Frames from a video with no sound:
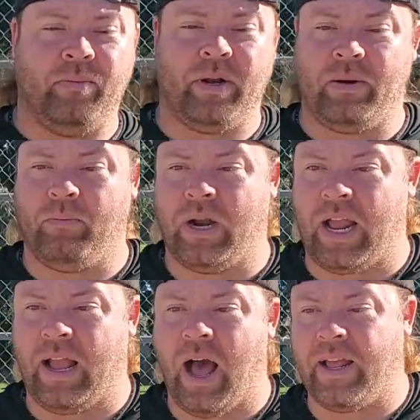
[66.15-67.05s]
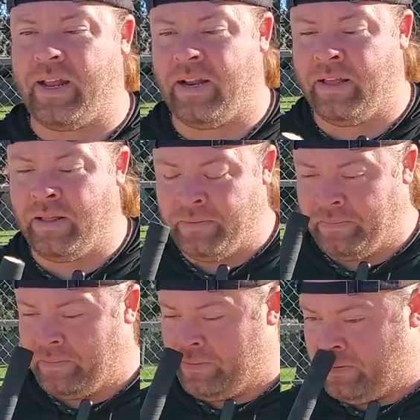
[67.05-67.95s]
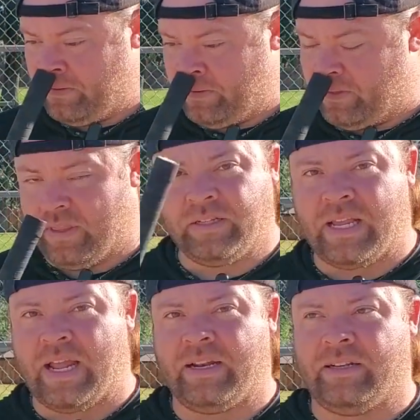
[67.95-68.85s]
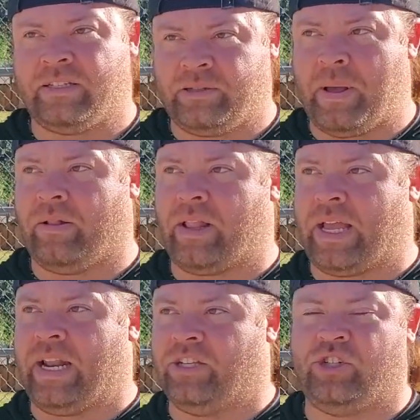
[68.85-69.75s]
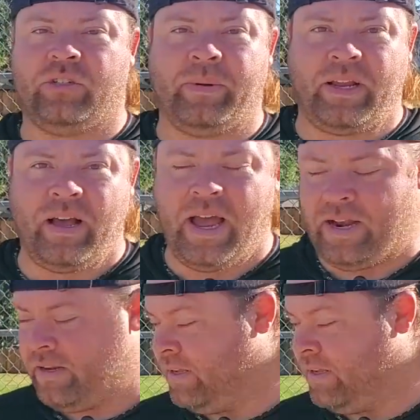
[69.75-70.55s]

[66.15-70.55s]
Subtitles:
I mean, when I got it, this end smelt like it had just been cut.